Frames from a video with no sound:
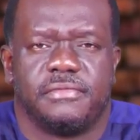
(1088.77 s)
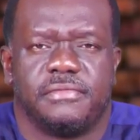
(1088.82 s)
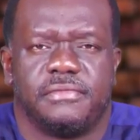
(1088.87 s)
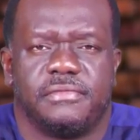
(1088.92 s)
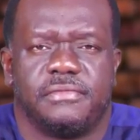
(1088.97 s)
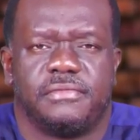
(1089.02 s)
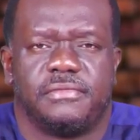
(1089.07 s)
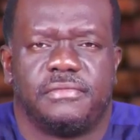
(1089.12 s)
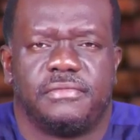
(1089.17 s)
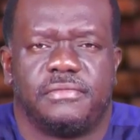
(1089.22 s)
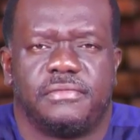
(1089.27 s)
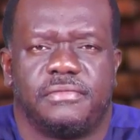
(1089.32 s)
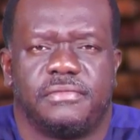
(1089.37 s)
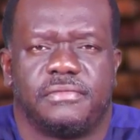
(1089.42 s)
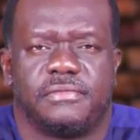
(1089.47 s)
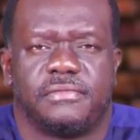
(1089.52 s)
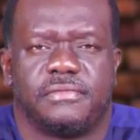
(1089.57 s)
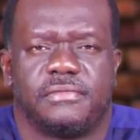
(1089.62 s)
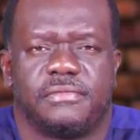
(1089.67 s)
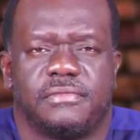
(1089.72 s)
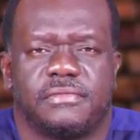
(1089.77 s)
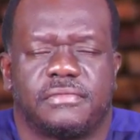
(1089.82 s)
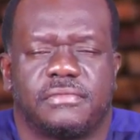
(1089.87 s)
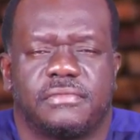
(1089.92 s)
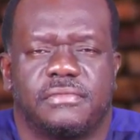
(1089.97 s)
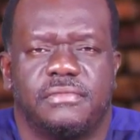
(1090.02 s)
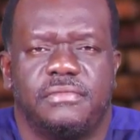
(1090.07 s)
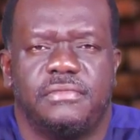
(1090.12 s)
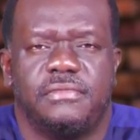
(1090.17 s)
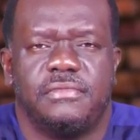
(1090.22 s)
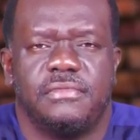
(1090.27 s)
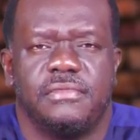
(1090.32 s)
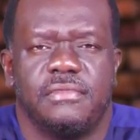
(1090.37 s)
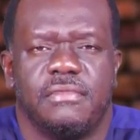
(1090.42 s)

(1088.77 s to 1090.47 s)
Nothing is said.